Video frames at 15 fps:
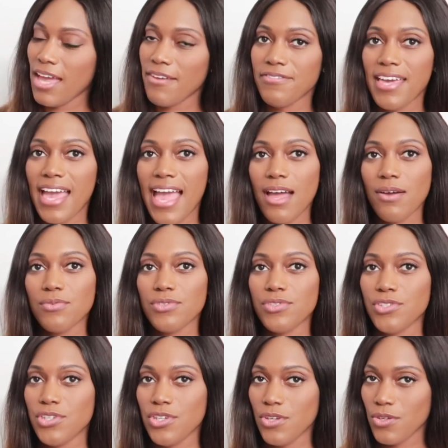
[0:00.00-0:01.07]
have the
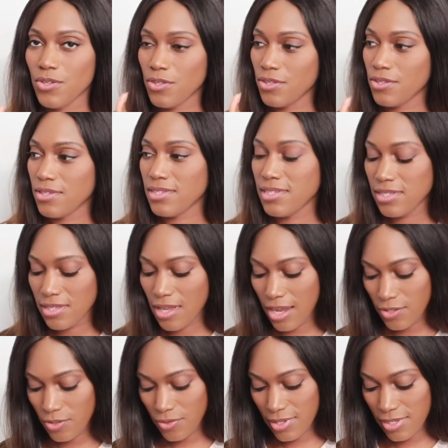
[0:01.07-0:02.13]
houndstooth
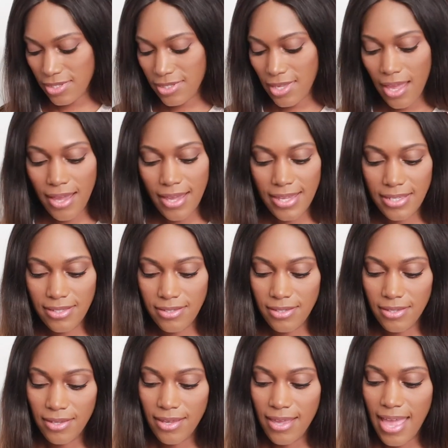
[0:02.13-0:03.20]
design on the side.
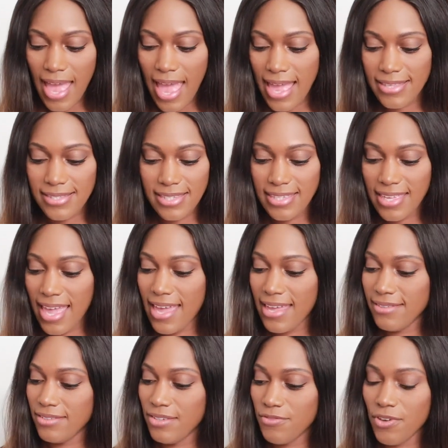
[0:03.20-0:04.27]
And
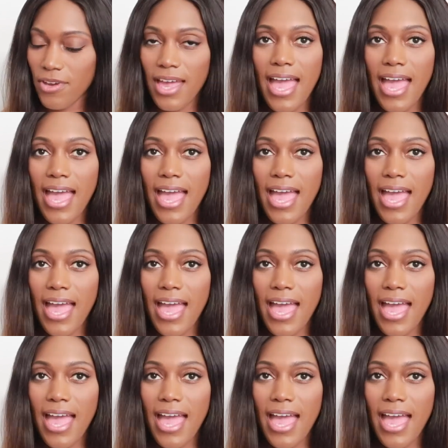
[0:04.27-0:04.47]
again, you've got